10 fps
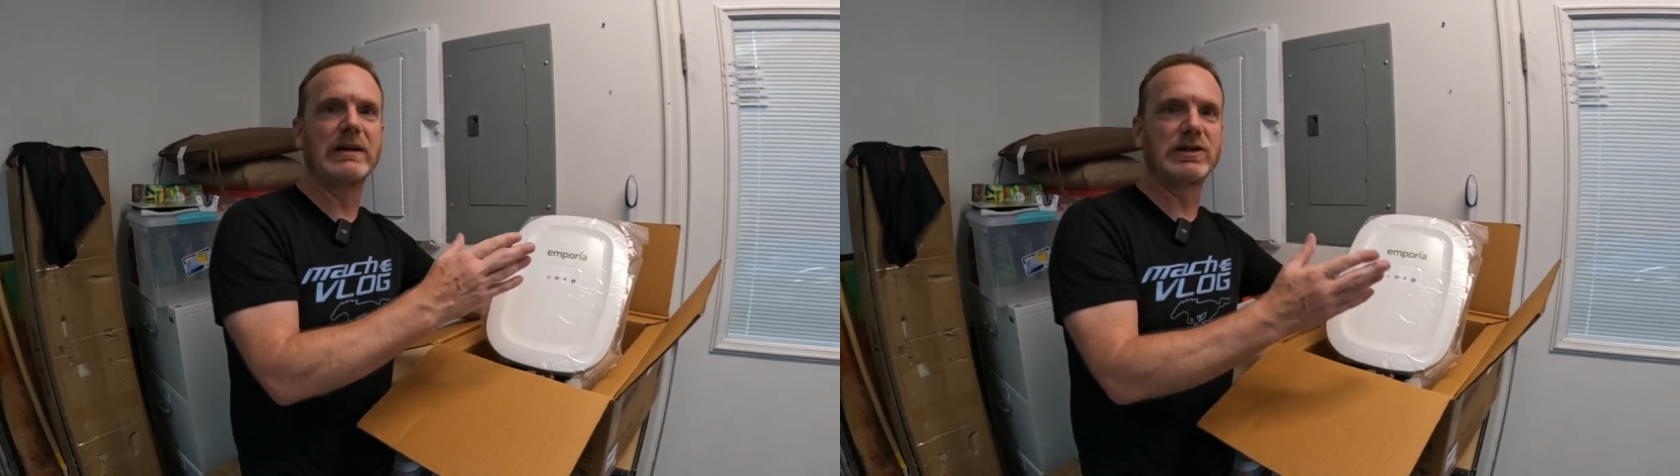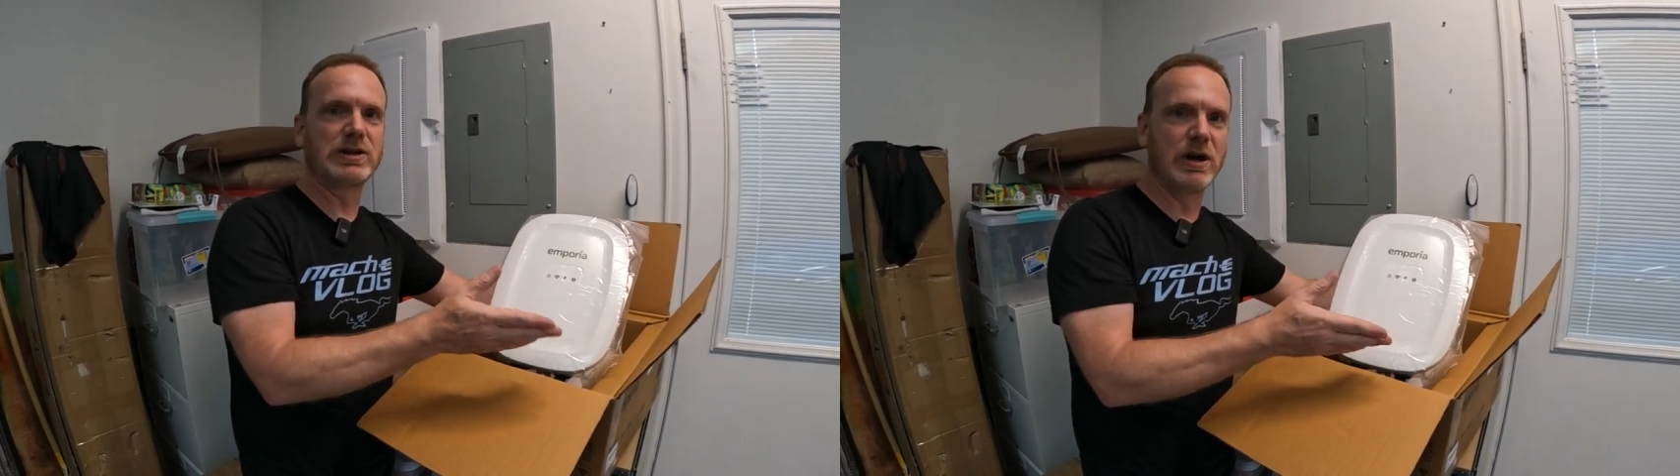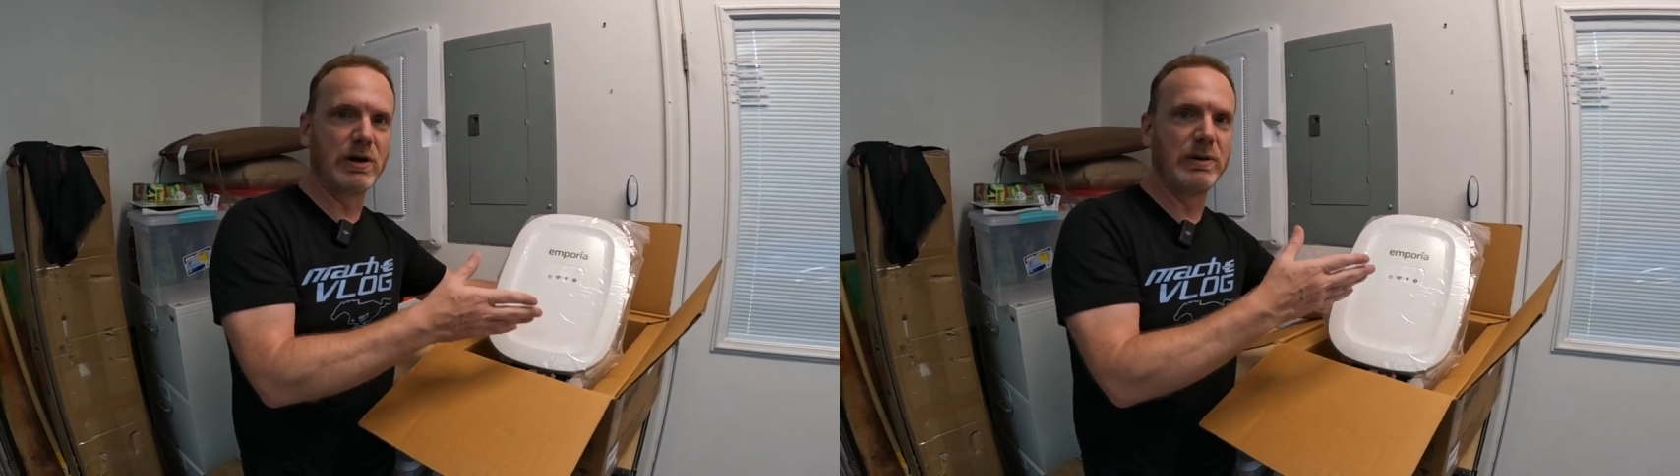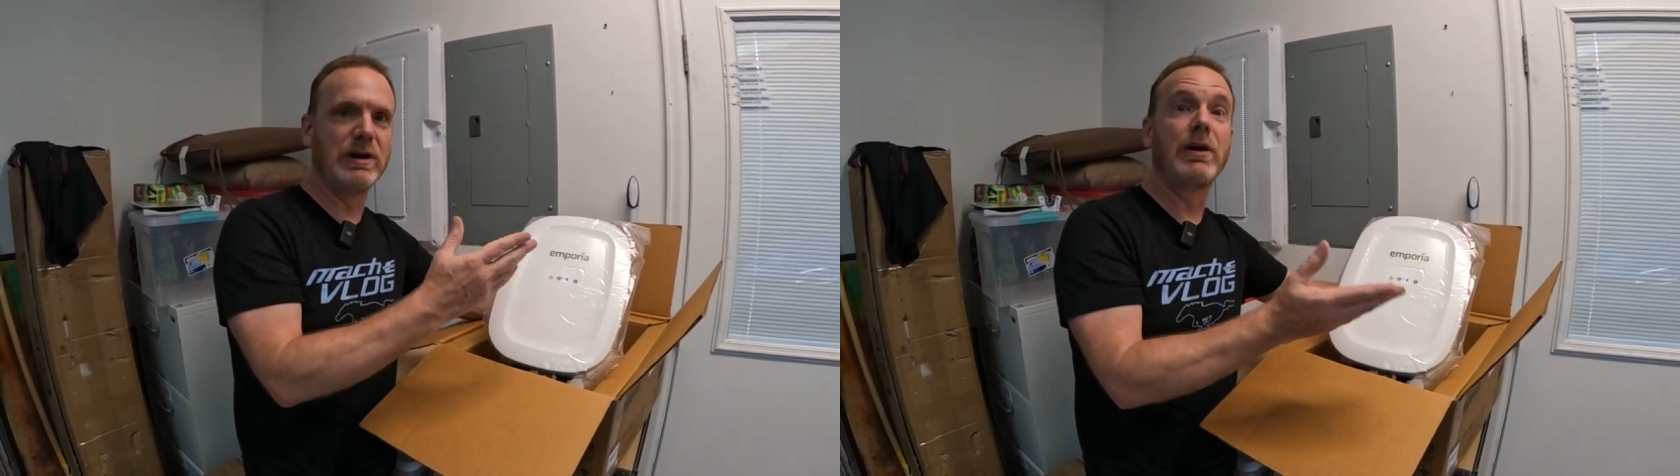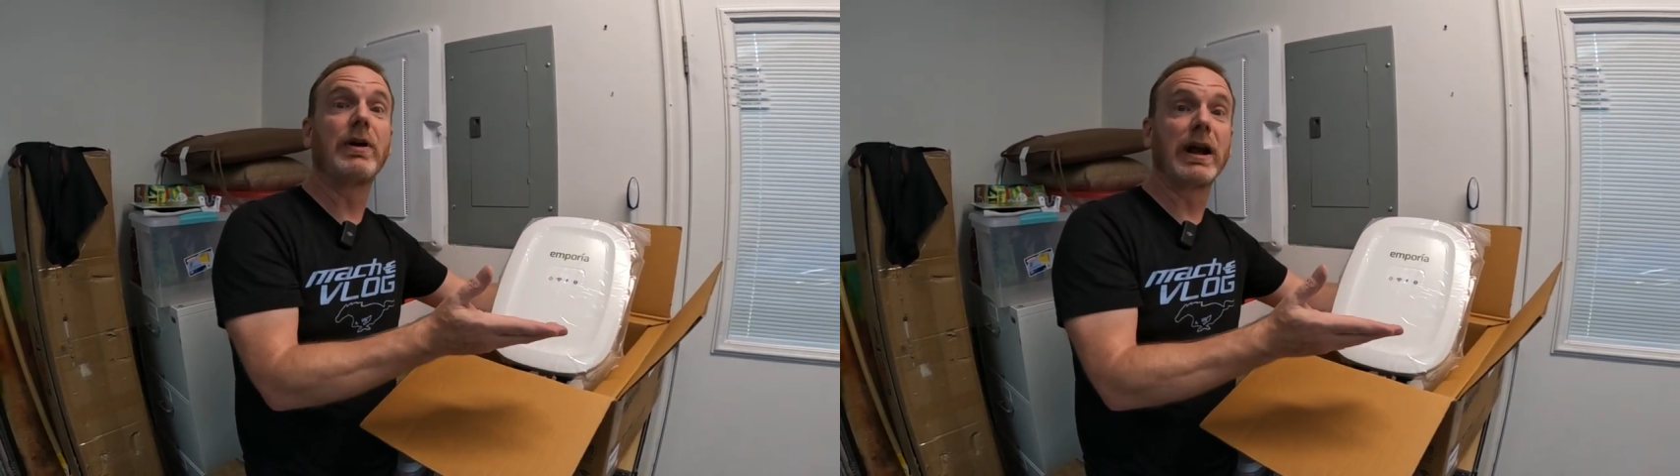and snow
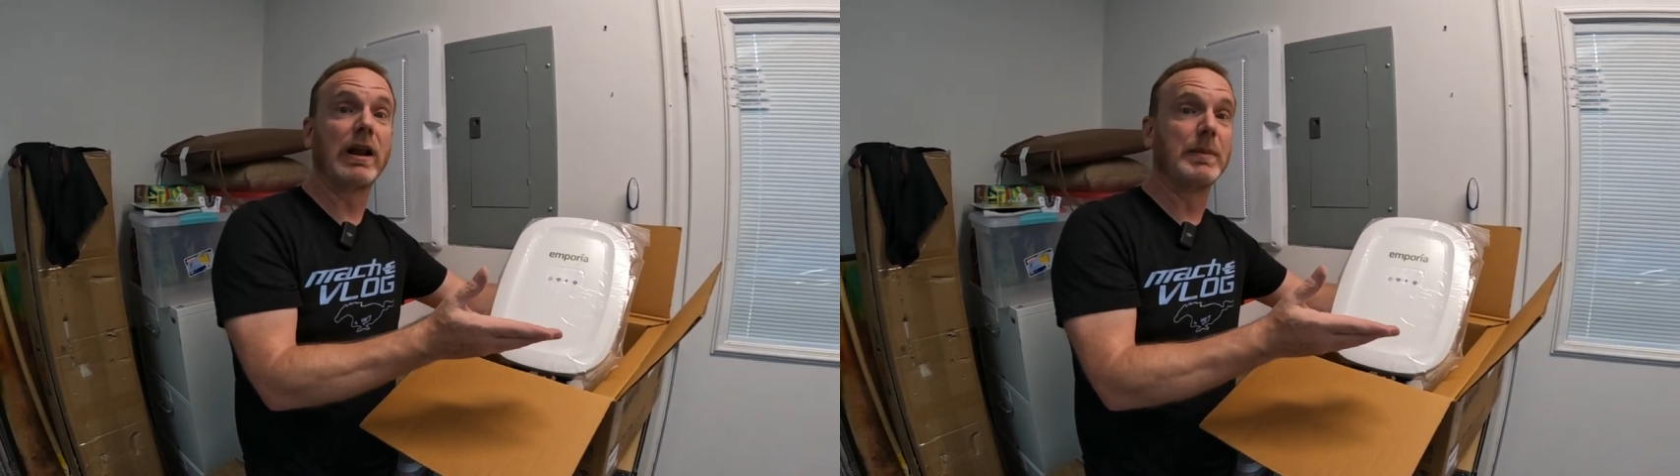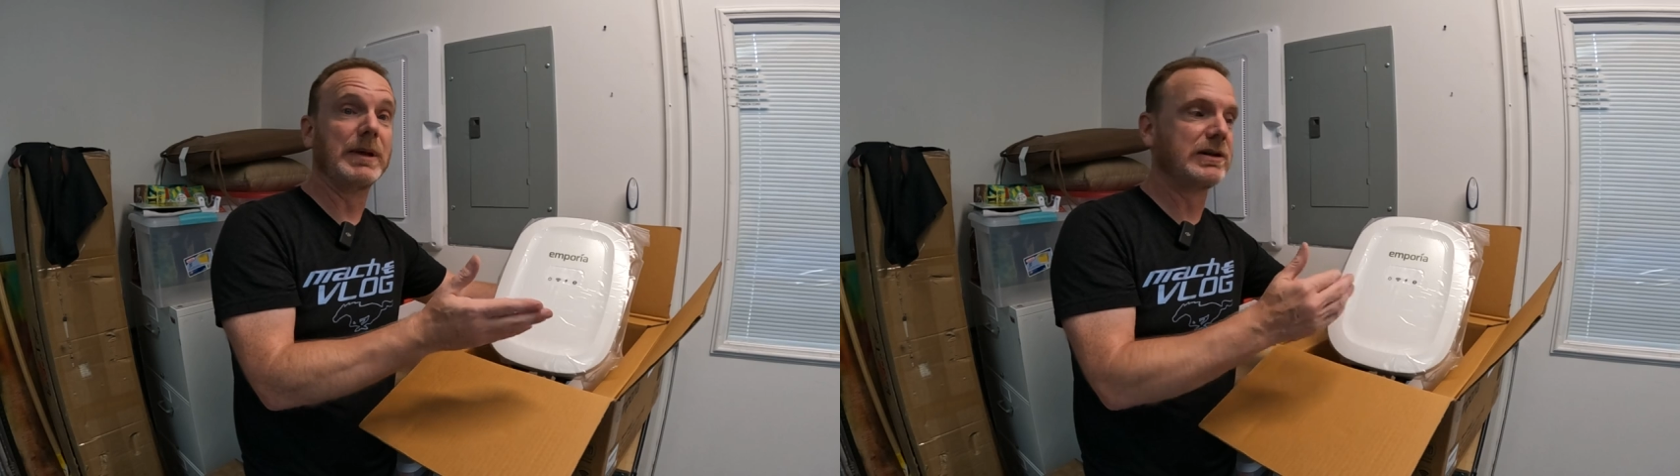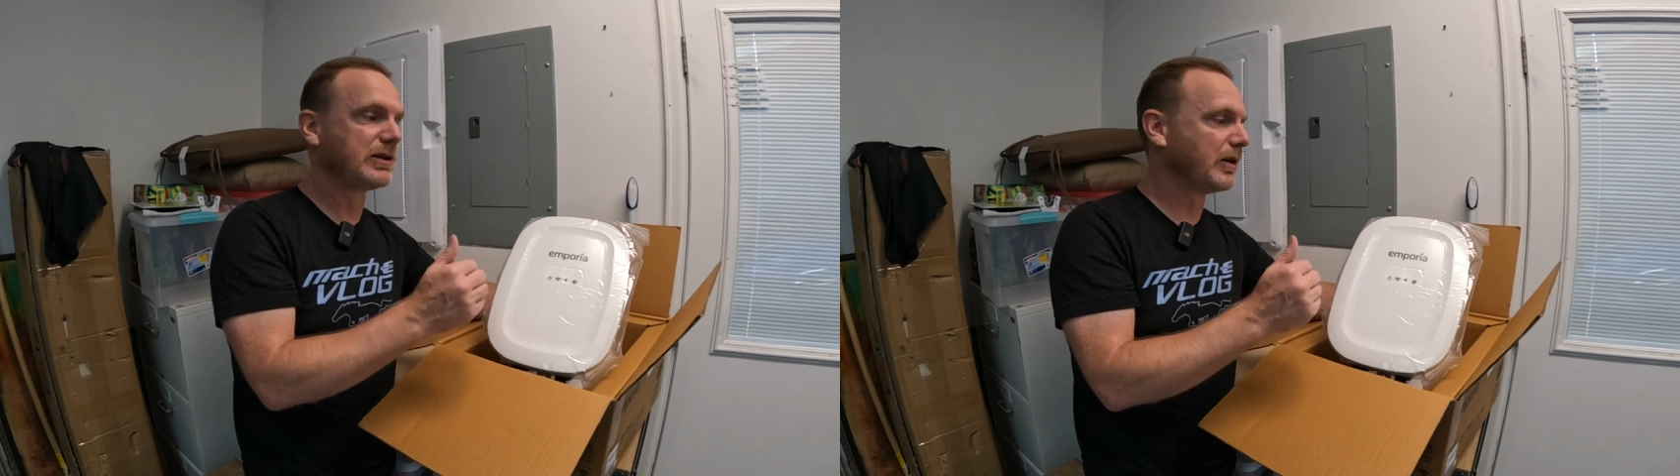and other elements.